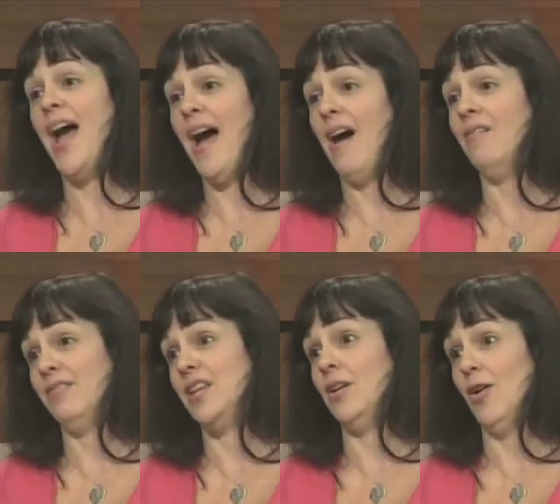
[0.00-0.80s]

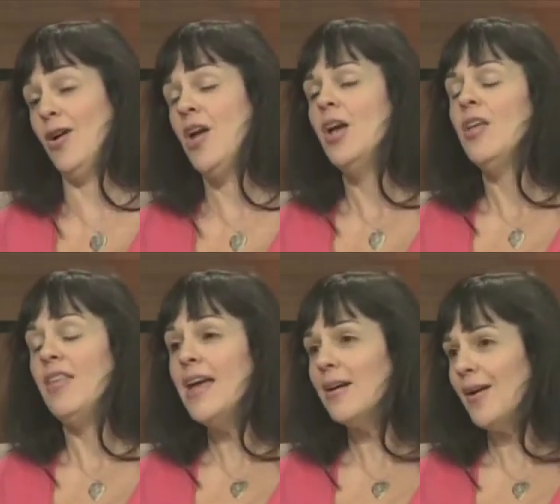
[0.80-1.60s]
have here,
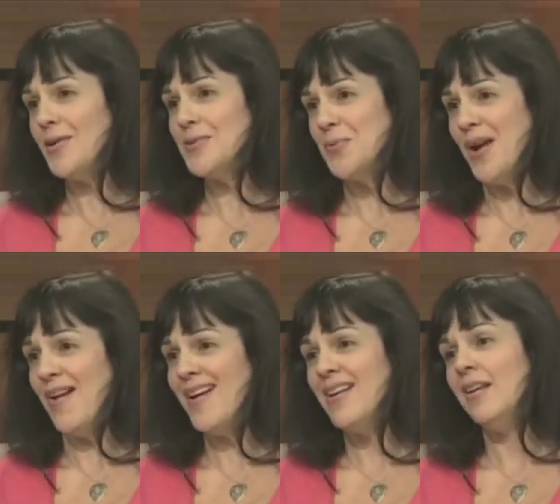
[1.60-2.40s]
they could also
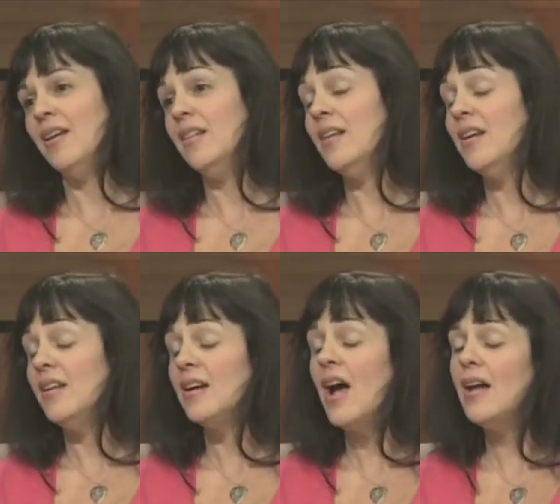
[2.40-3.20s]
wear it. And
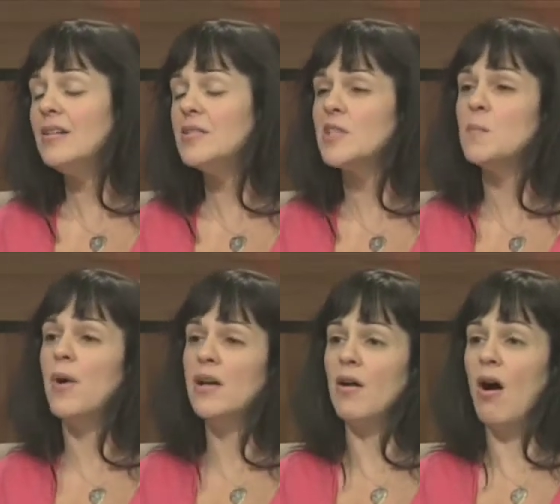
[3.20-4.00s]
that kind of just
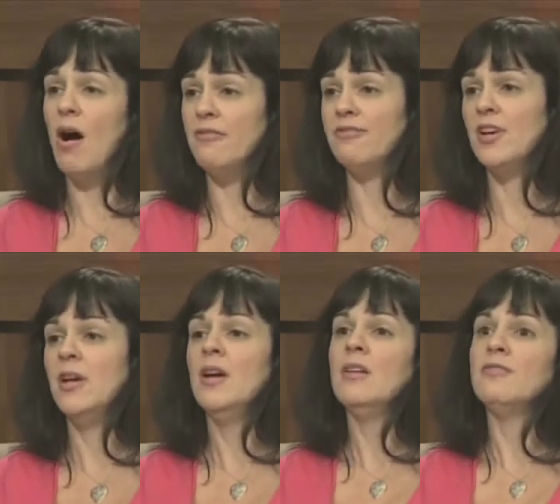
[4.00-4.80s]
spun off
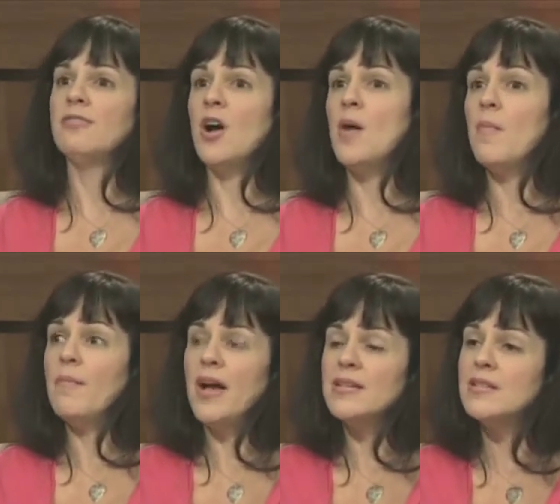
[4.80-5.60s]

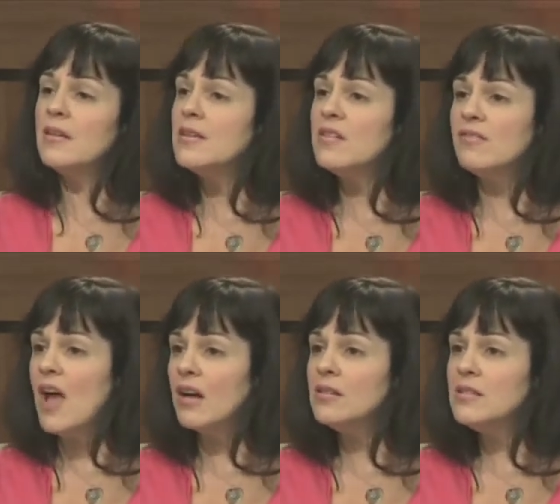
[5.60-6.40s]
from a series of
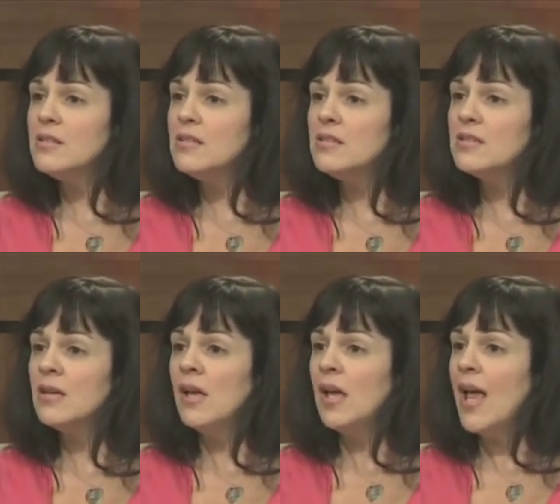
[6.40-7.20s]

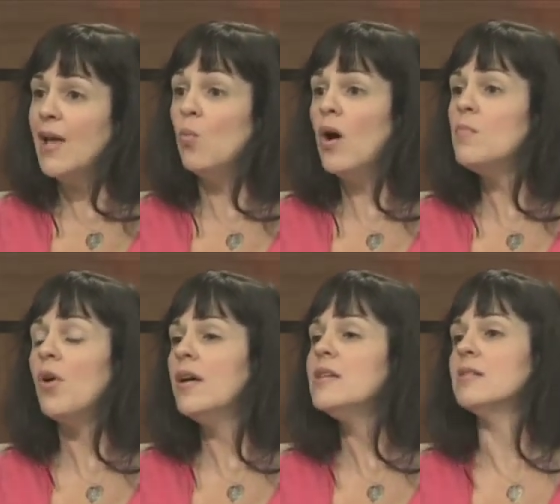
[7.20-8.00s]
necklaces and one
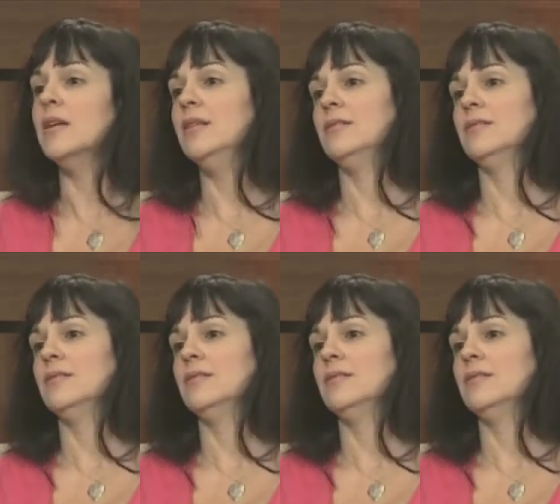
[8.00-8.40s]
bracelet,